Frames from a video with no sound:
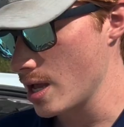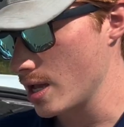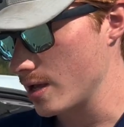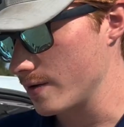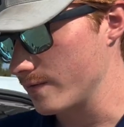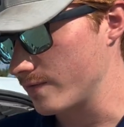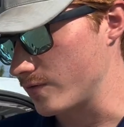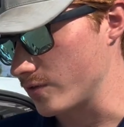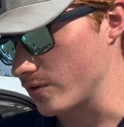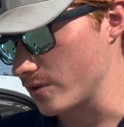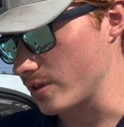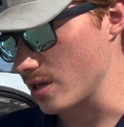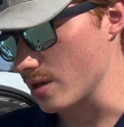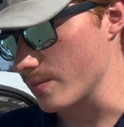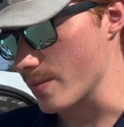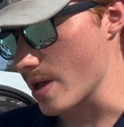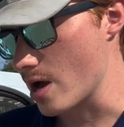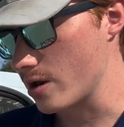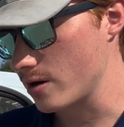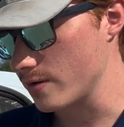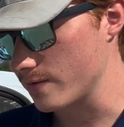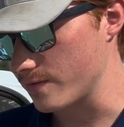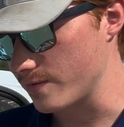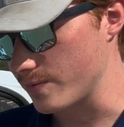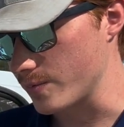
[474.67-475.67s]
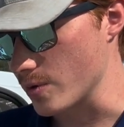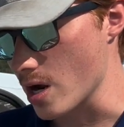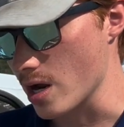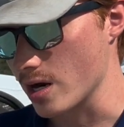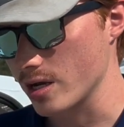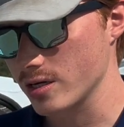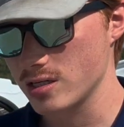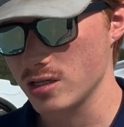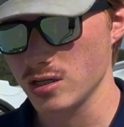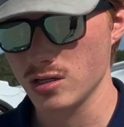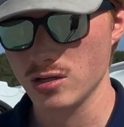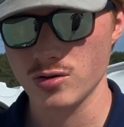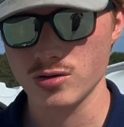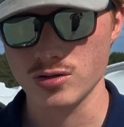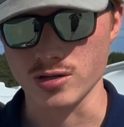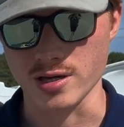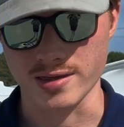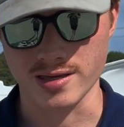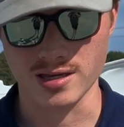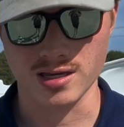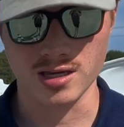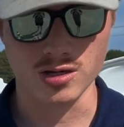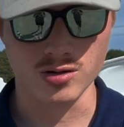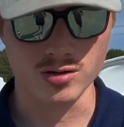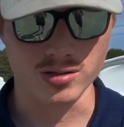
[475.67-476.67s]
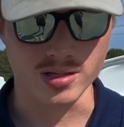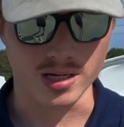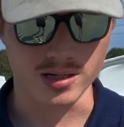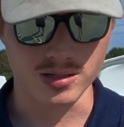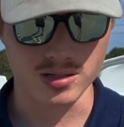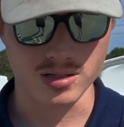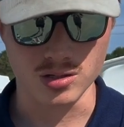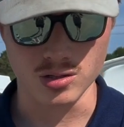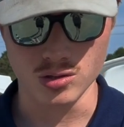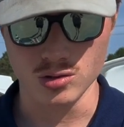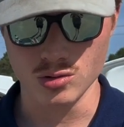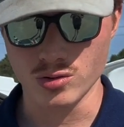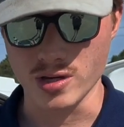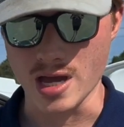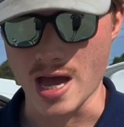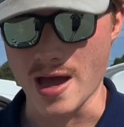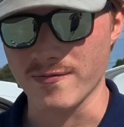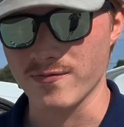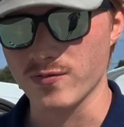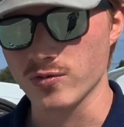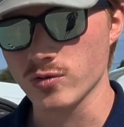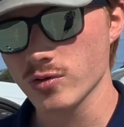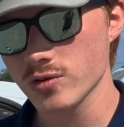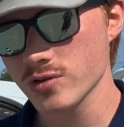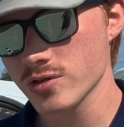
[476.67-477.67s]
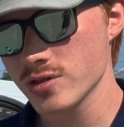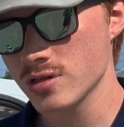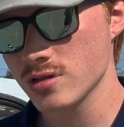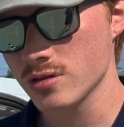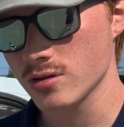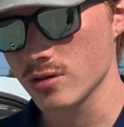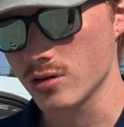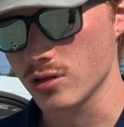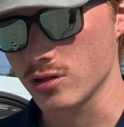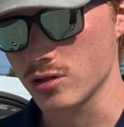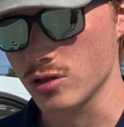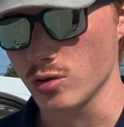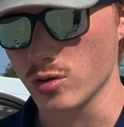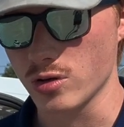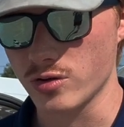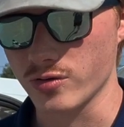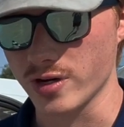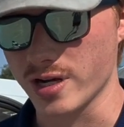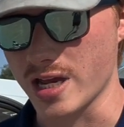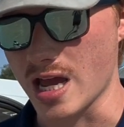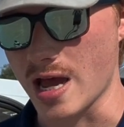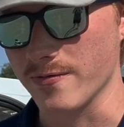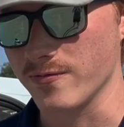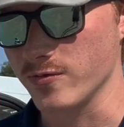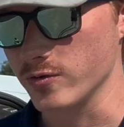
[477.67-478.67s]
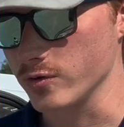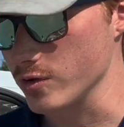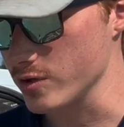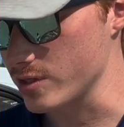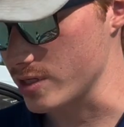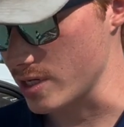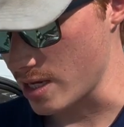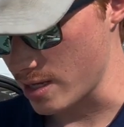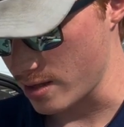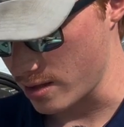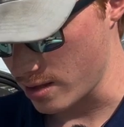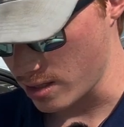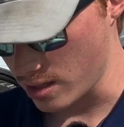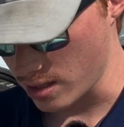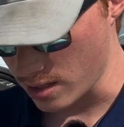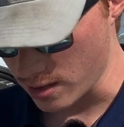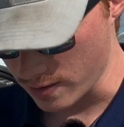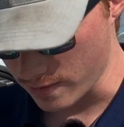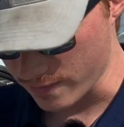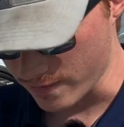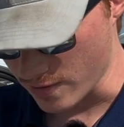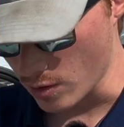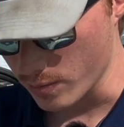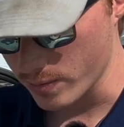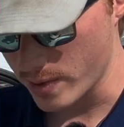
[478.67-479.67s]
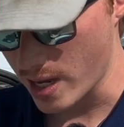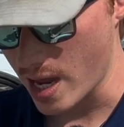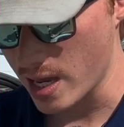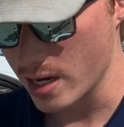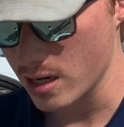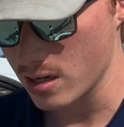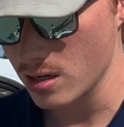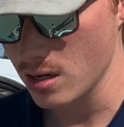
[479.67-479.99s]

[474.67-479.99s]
For the amount of product you use, I think you use like 2 to 3 capfuls in the foam cannon.